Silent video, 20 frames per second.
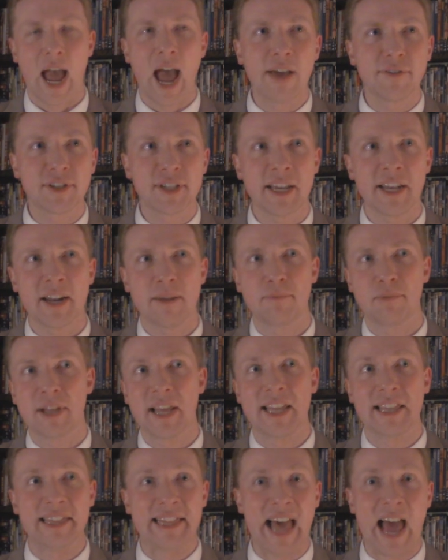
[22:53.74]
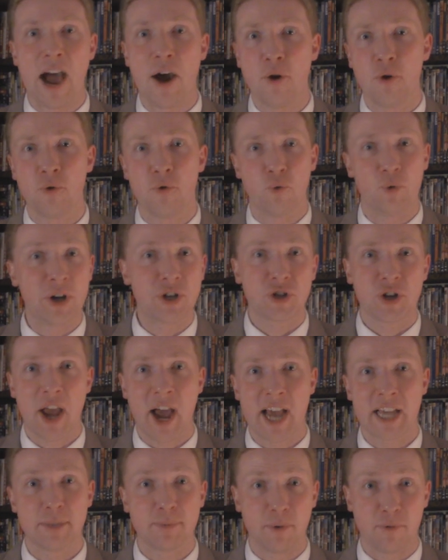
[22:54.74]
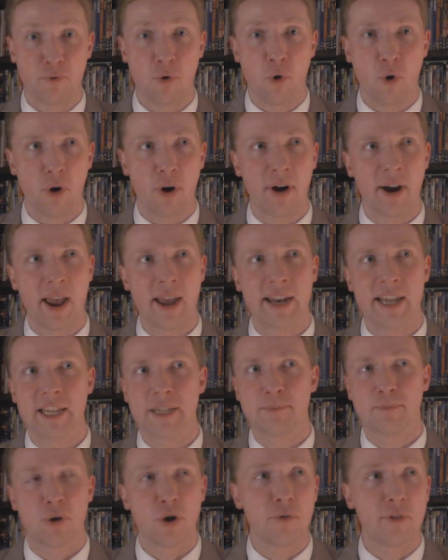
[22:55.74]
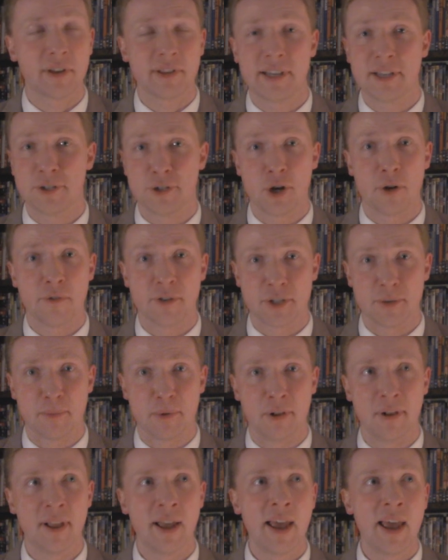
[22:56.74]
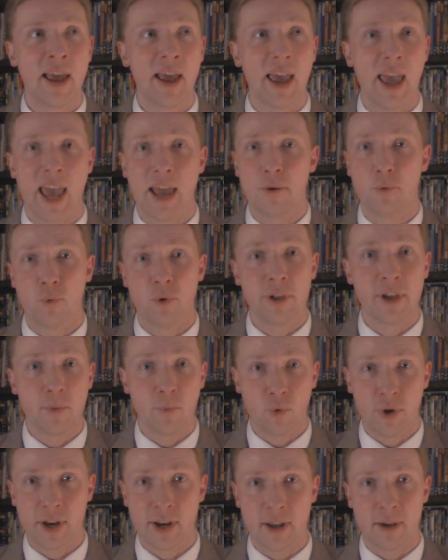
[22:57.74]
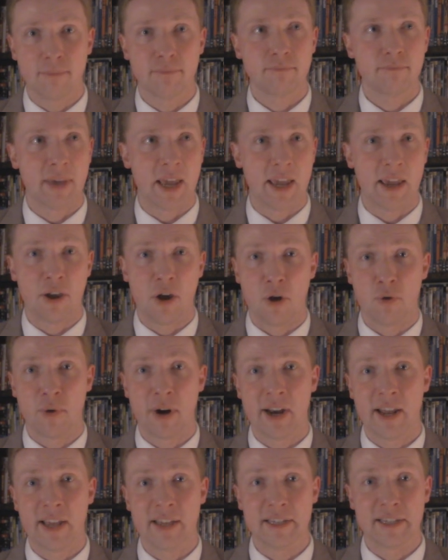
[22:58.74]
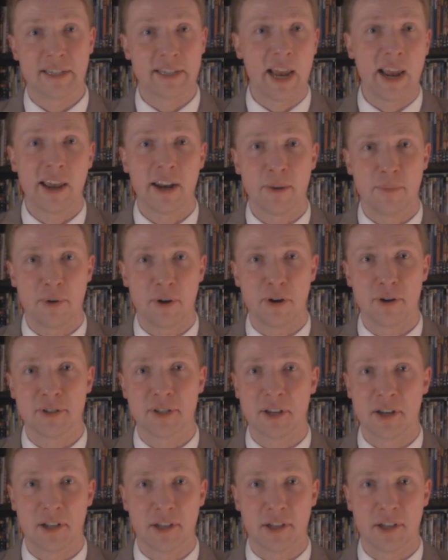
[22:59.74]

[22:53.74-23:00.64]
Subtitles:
I've seen him play loud, rich guys before, and he's perfectly serviceable. And William Wyndham, making already his second appearance in